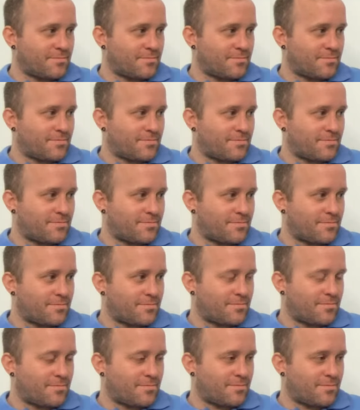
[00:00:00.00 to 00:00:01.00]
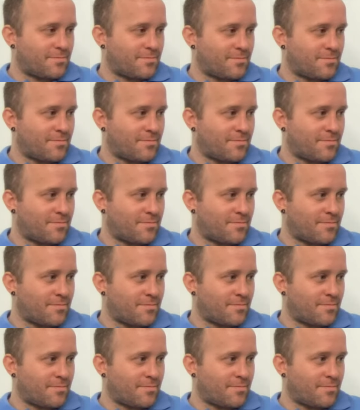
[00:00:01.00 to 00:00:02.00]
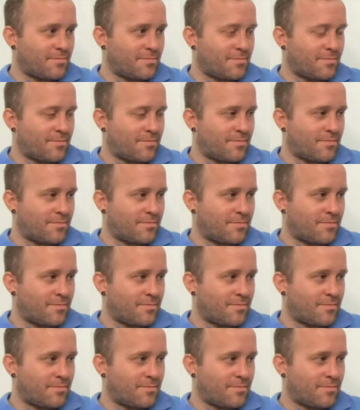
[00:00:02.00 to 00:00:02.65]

No words are spoken by the person on screen.